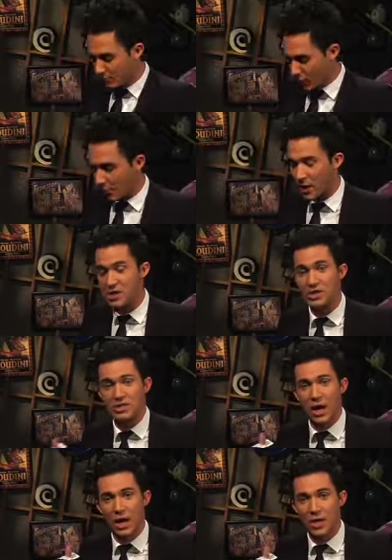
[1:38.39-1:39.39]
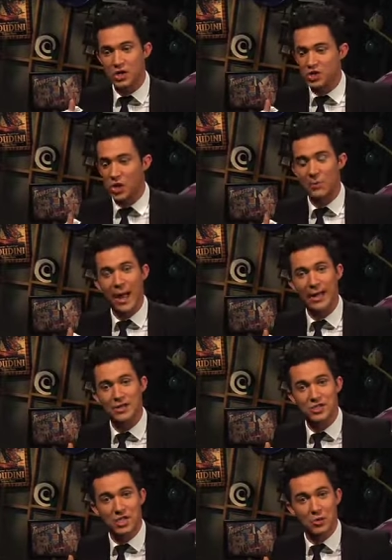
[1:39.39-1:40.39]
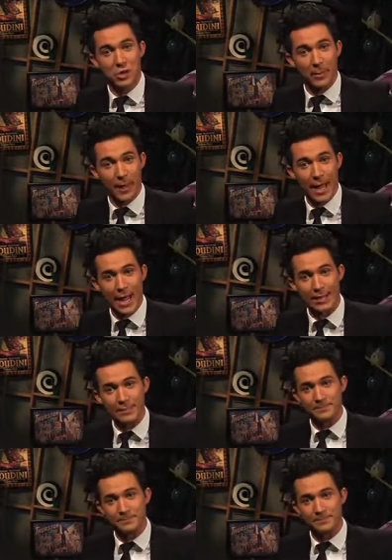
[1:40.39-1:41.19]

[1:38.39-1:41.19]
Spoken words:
Preparation is done, sugar packet skewered on my hand.